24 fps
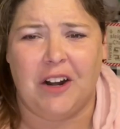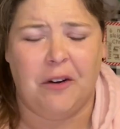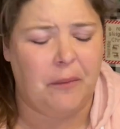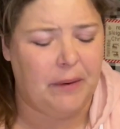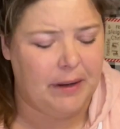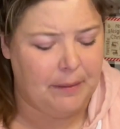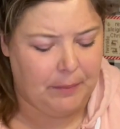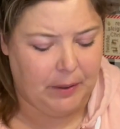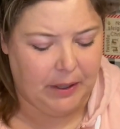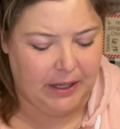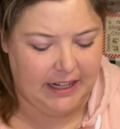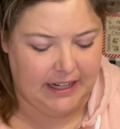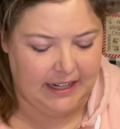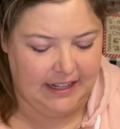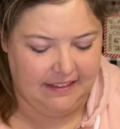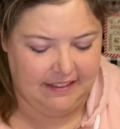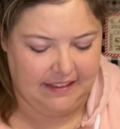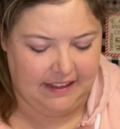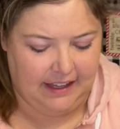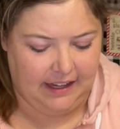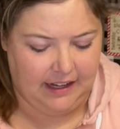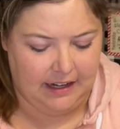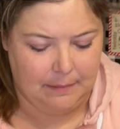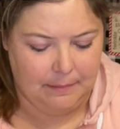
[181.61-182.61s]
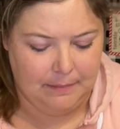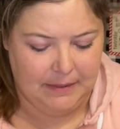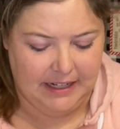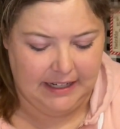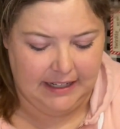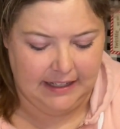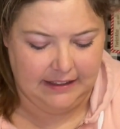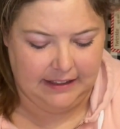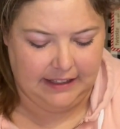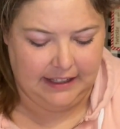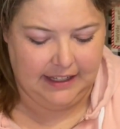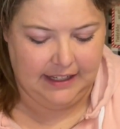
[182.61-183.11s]
want to put anything
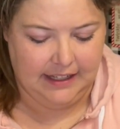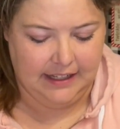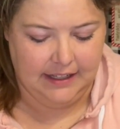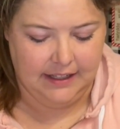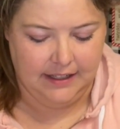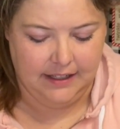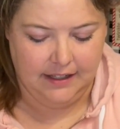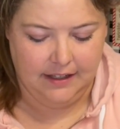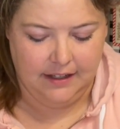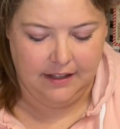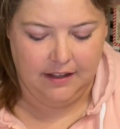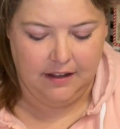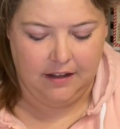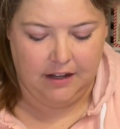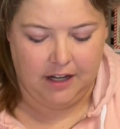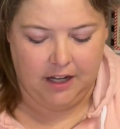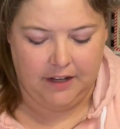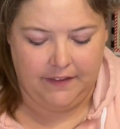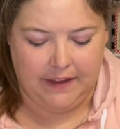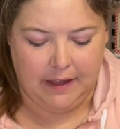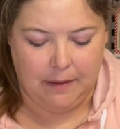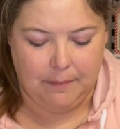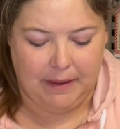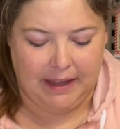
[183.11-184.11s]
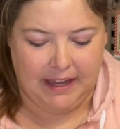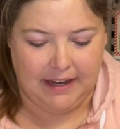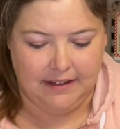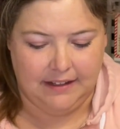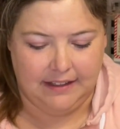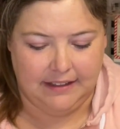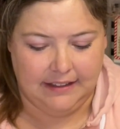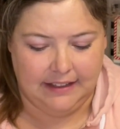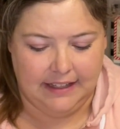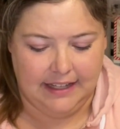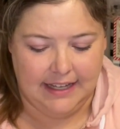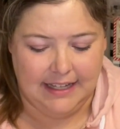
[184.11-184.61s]
immediately on the
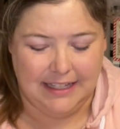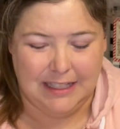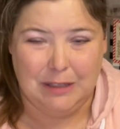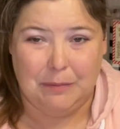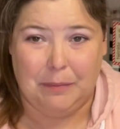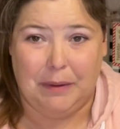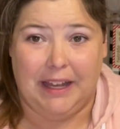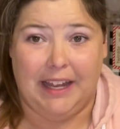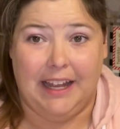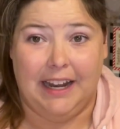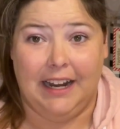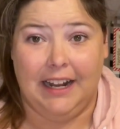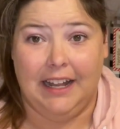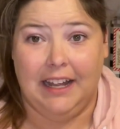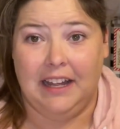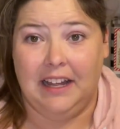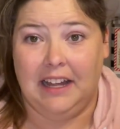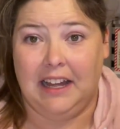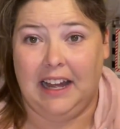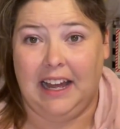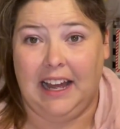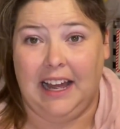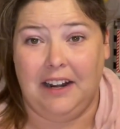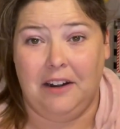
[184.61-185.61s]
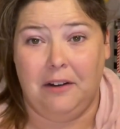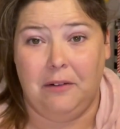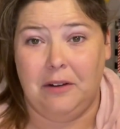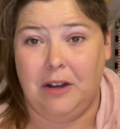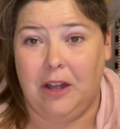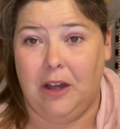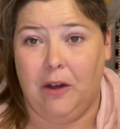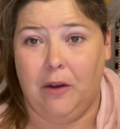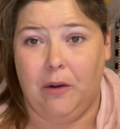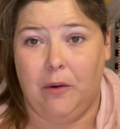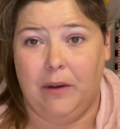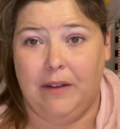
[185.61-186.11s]
abandoned list, but I don't
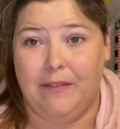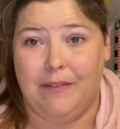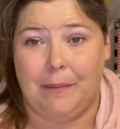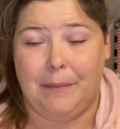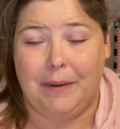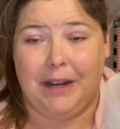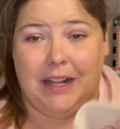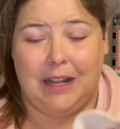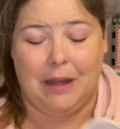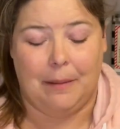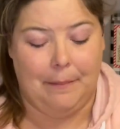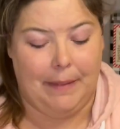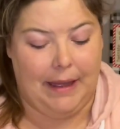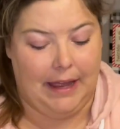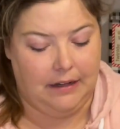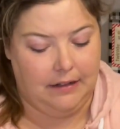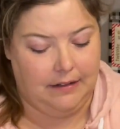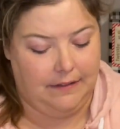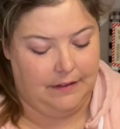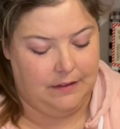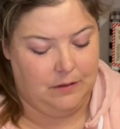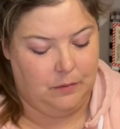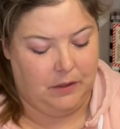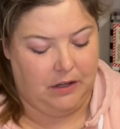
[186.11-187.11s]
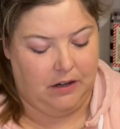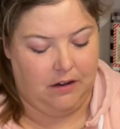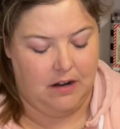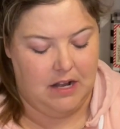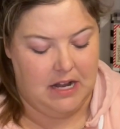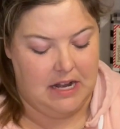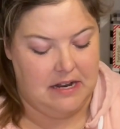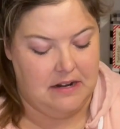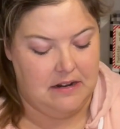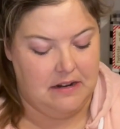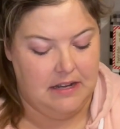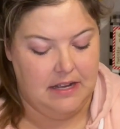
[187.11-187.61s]
know if I'm going to come back to this one or
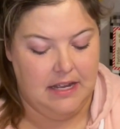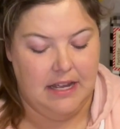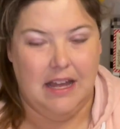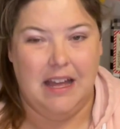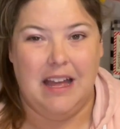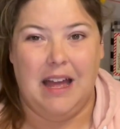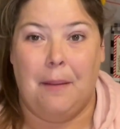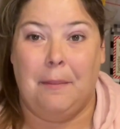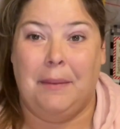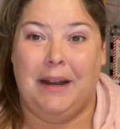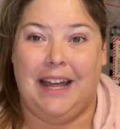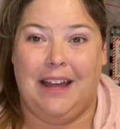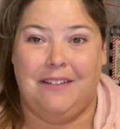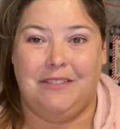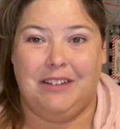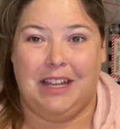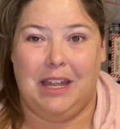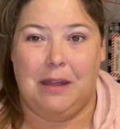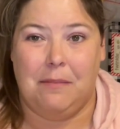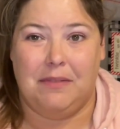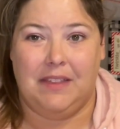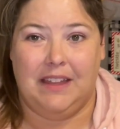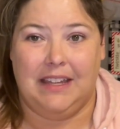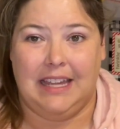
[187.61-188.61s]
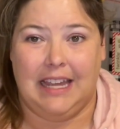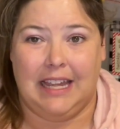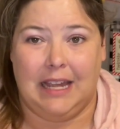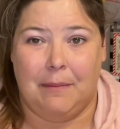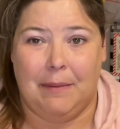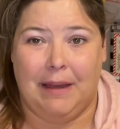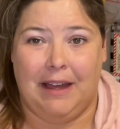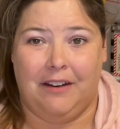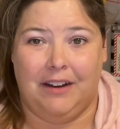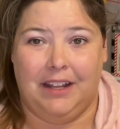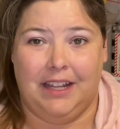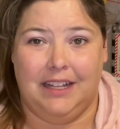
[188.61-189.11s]
not. I'm going to have to keep thinking
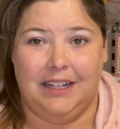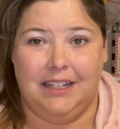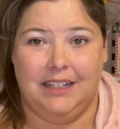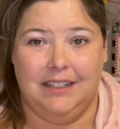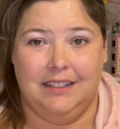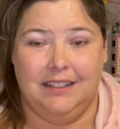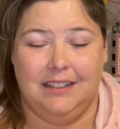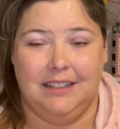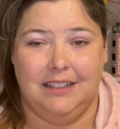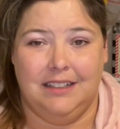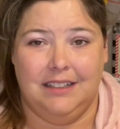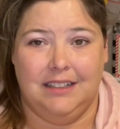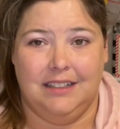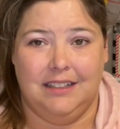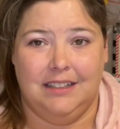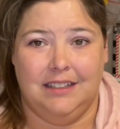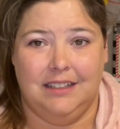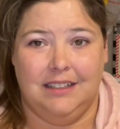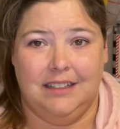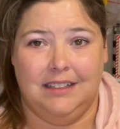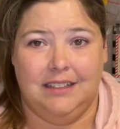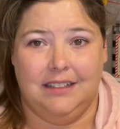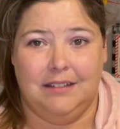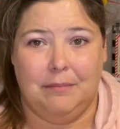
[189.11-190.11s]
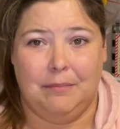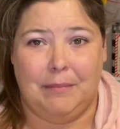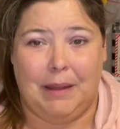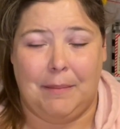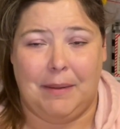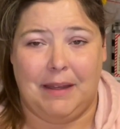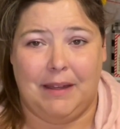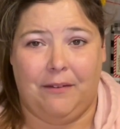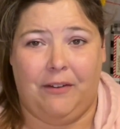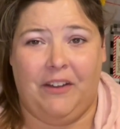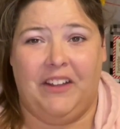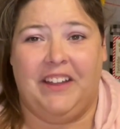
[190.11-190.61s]
about it. Maybe if,